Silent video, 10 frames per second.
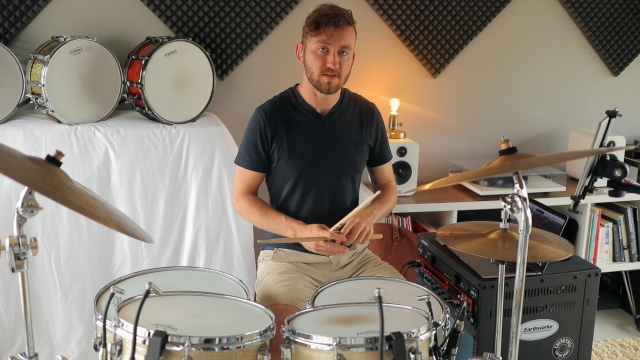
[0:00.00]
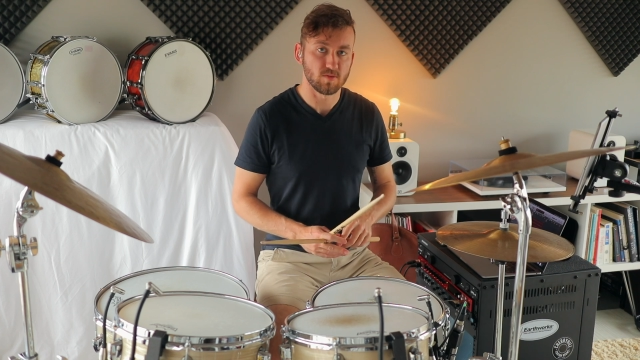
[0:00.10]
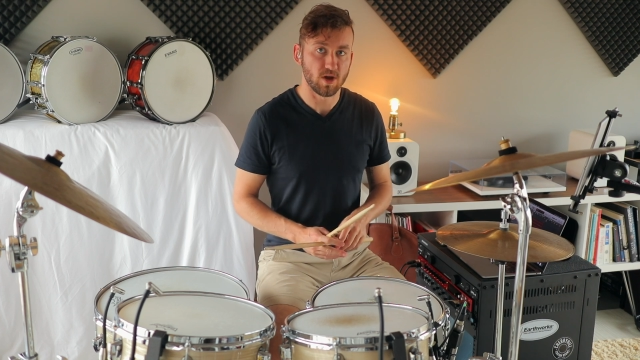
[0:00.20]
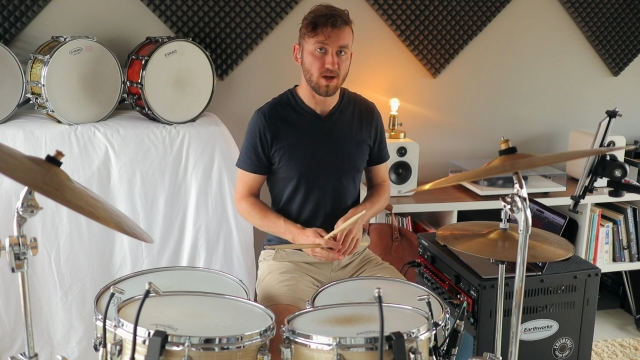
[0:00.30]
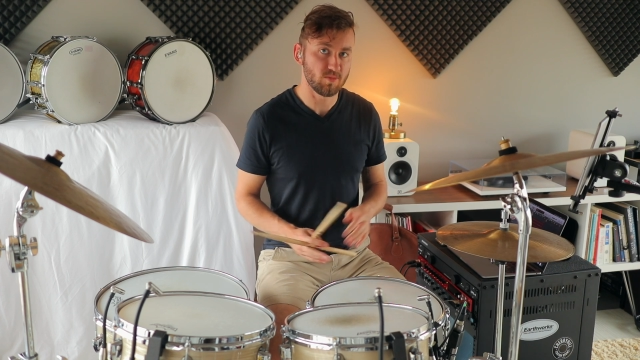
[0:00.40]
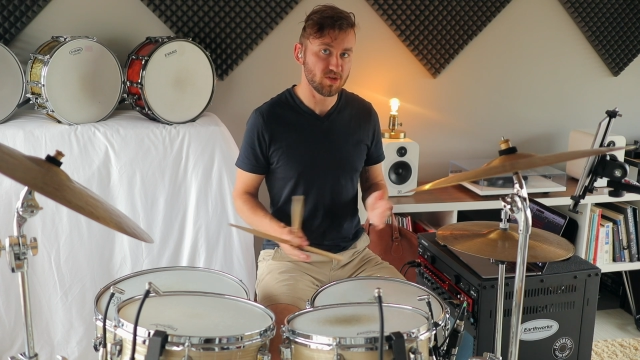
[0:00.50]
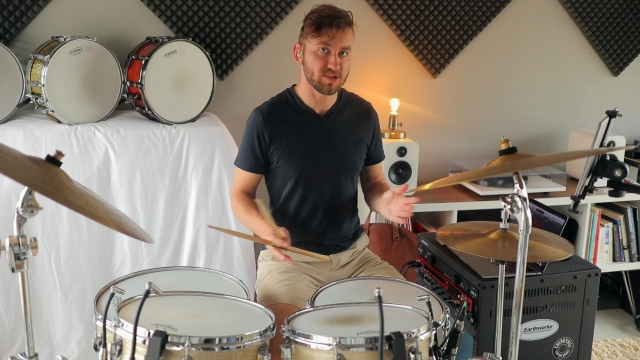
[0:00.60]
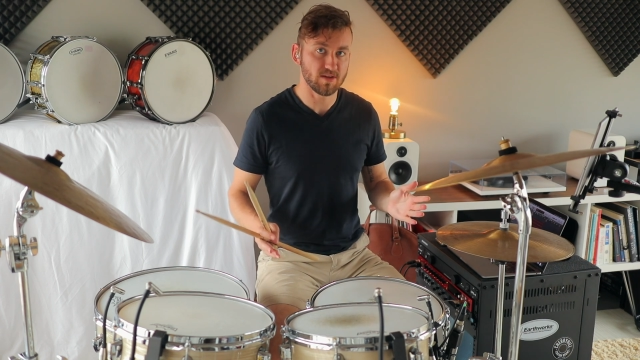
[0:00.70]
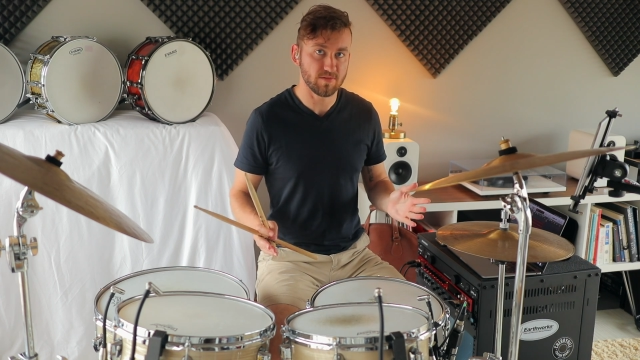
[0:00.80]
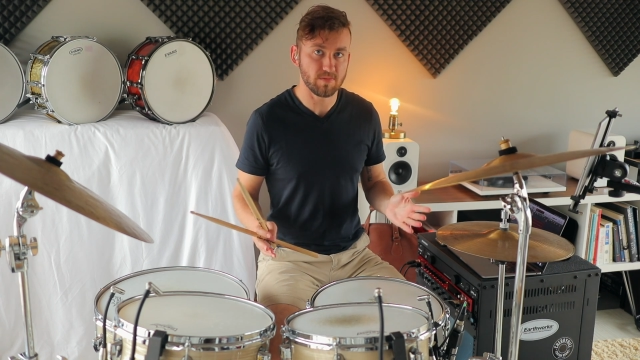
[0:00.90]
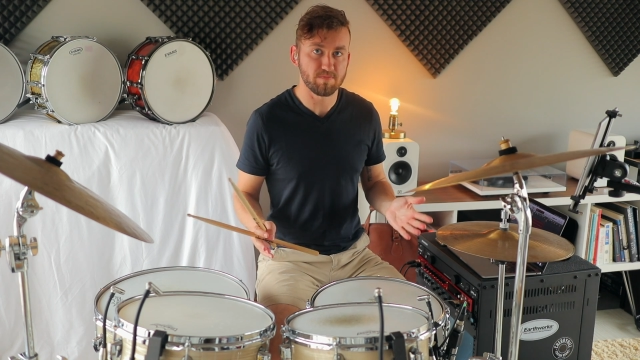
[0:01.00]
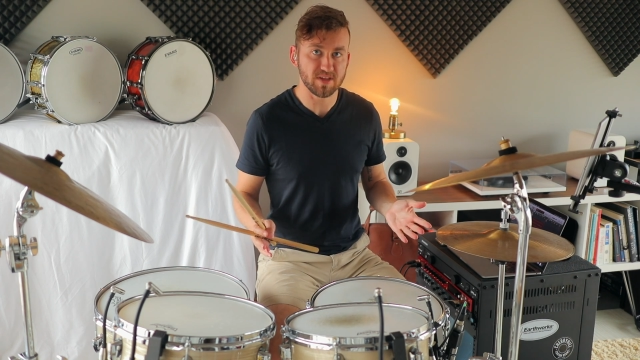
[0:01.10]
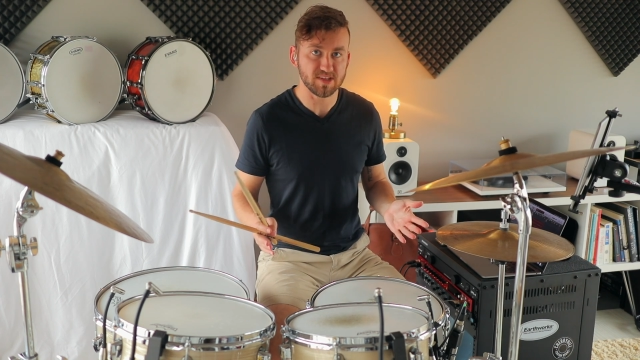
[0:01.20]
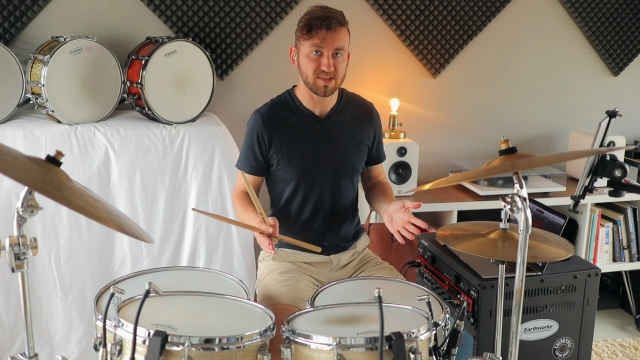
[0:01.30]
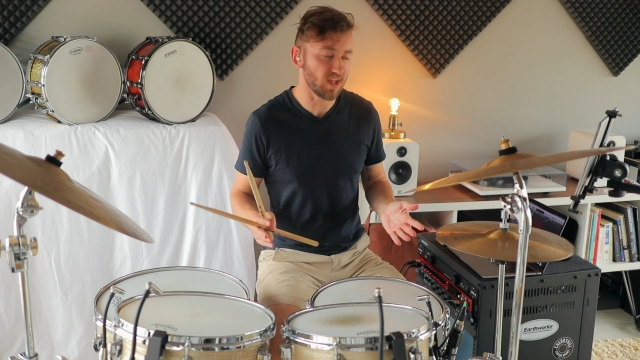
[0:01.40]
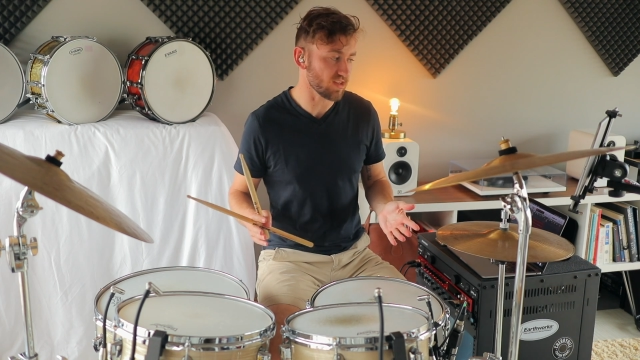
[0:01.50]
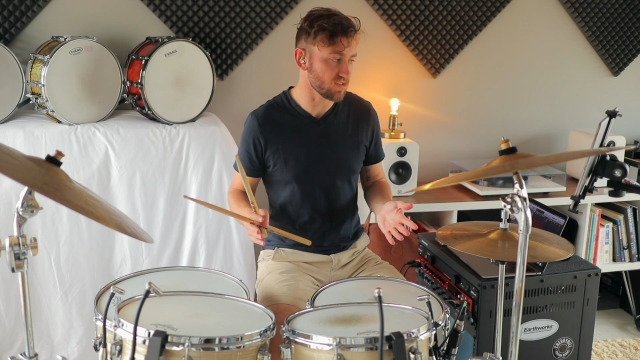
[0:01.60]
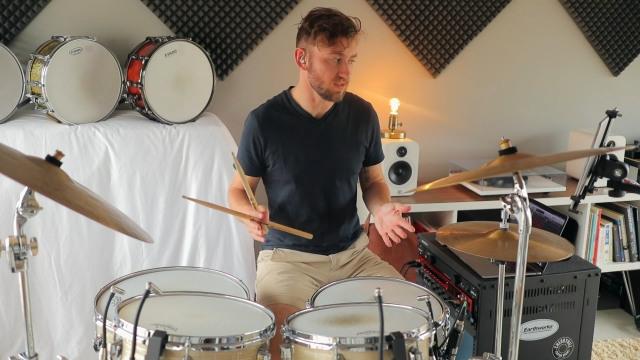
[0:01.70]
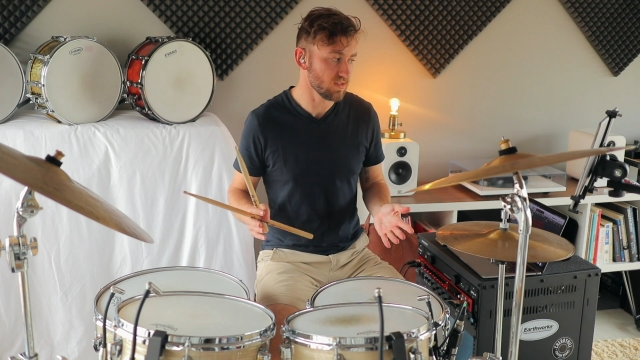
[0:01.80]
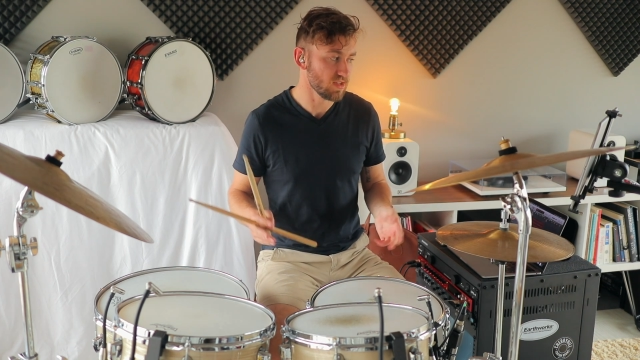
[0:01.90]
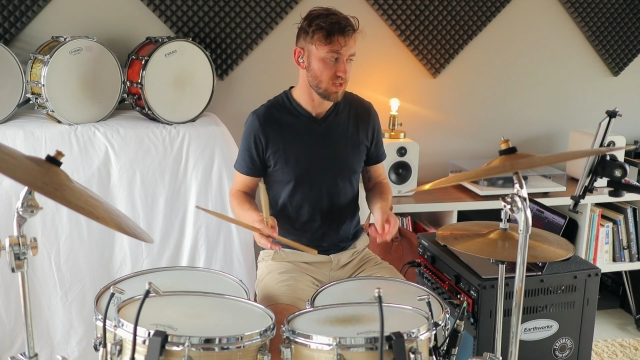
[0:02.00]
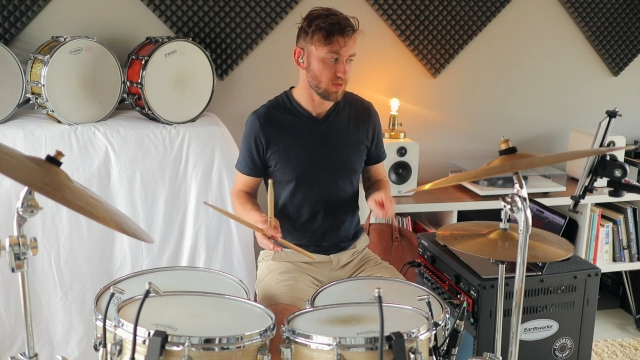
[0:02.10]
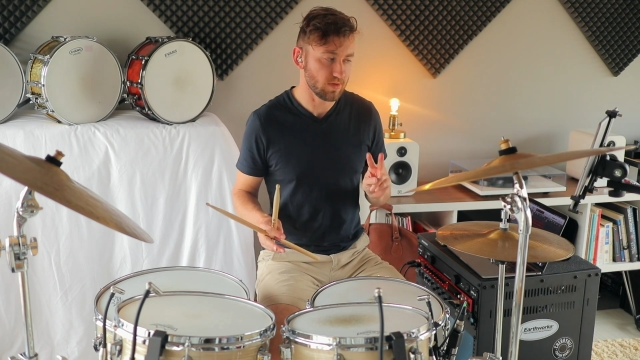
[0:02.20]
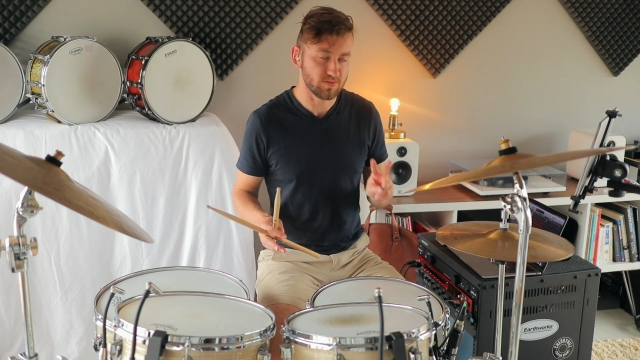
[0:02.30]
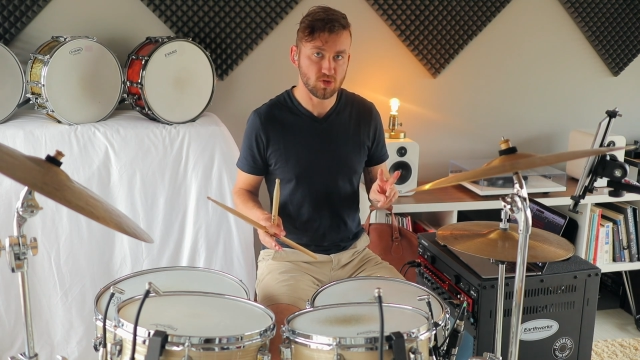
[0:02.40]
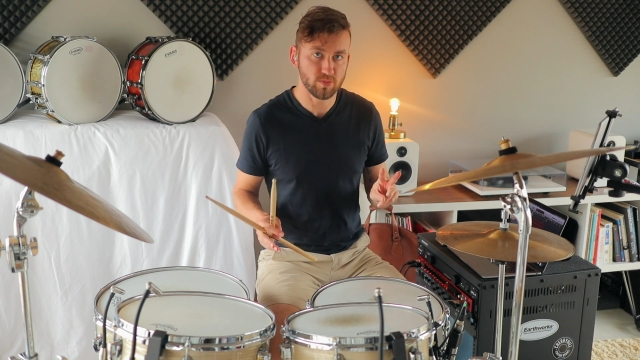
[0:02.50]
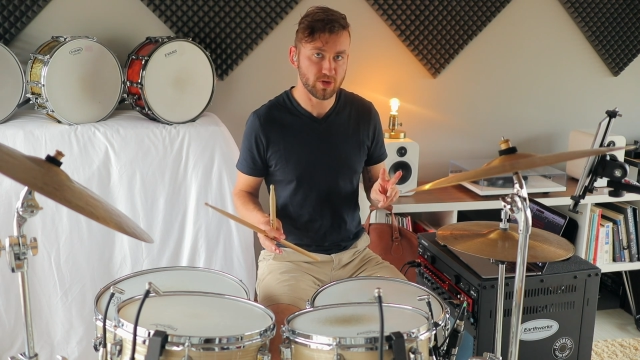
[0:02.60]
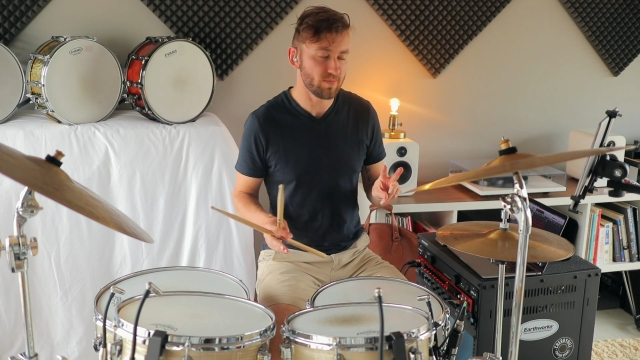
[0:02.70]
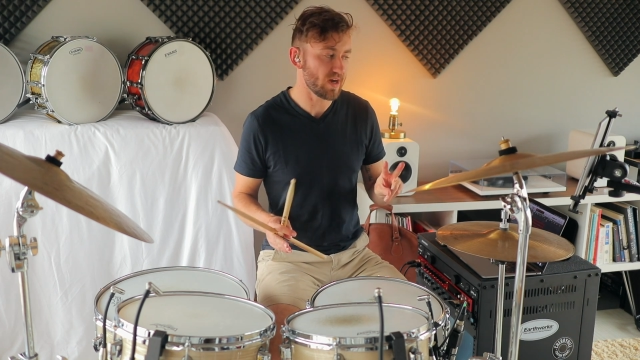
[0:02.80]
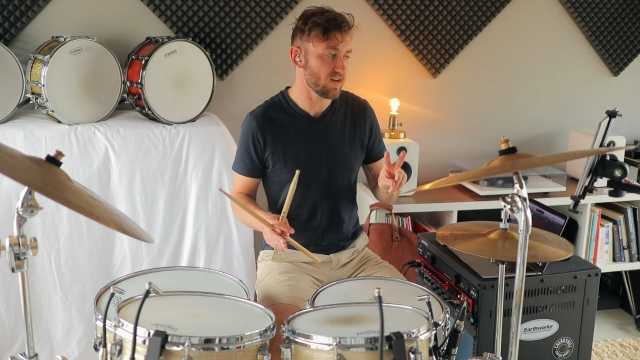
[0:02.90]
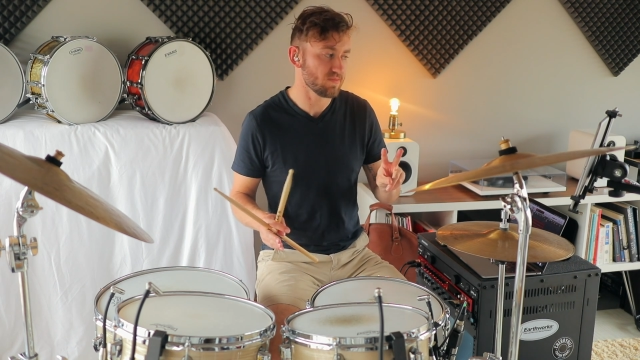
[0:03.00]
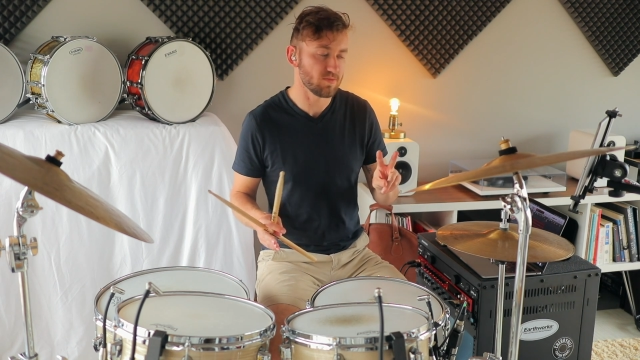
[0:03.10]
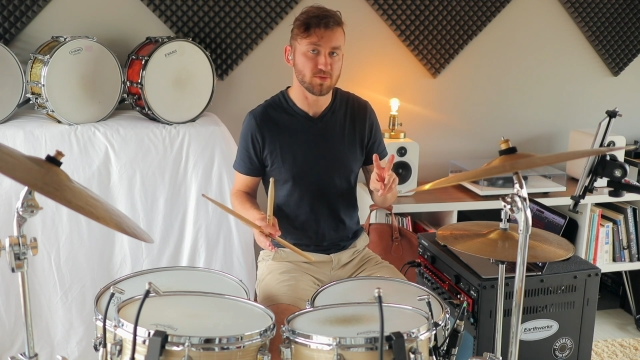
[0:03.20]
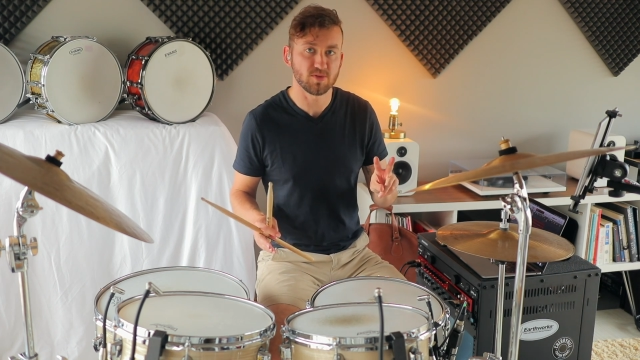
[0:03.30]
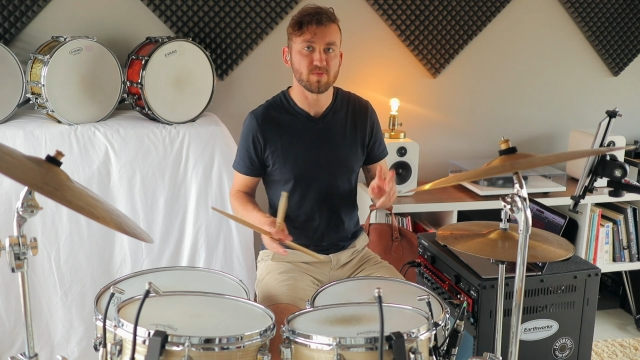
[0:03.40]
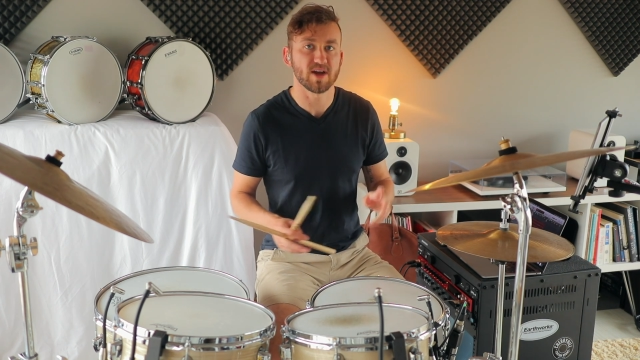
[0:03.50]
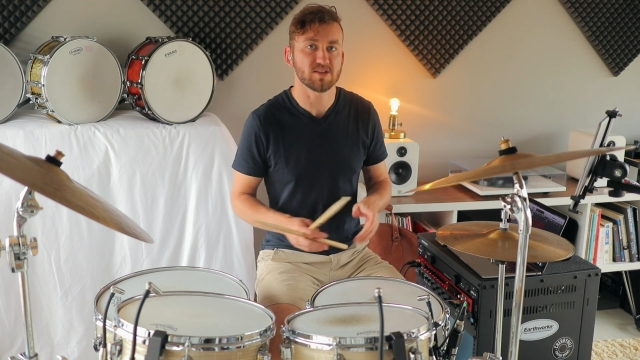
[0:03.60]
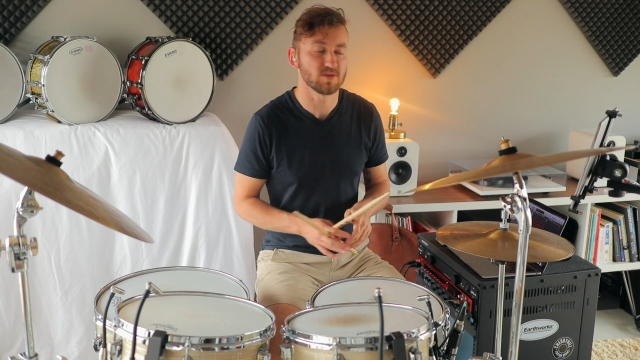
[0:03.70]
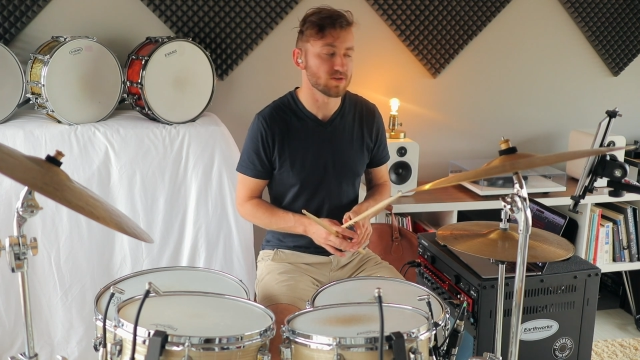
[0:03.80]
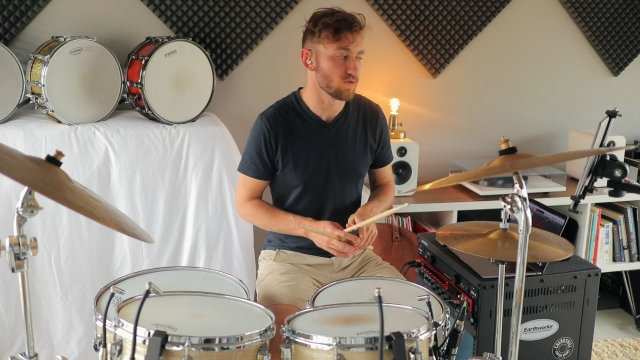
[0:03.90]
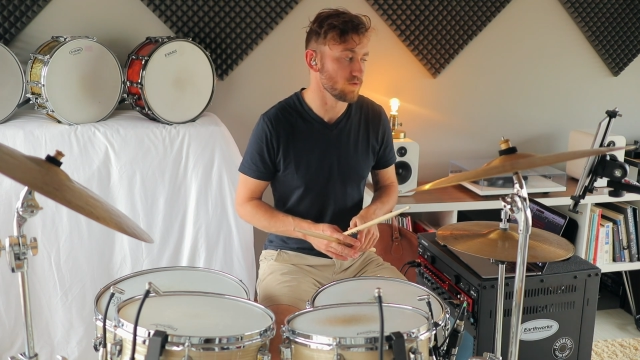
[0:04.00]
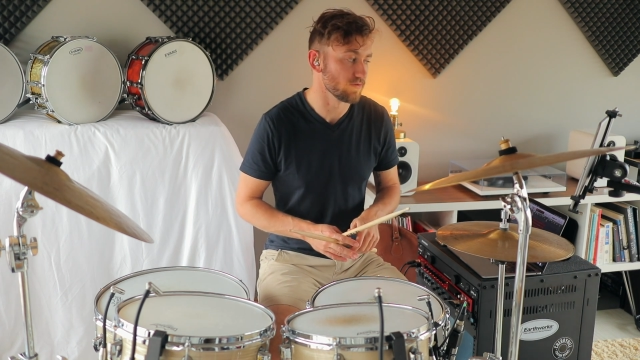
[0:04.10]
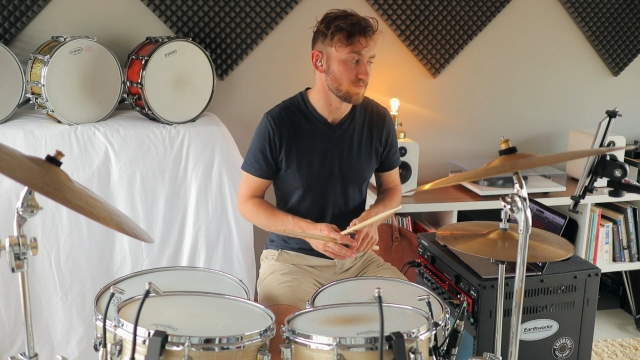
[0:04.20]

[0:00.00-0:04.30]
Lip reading: We're almost out of the busy section. We have 2 more bars before we go back to our groove.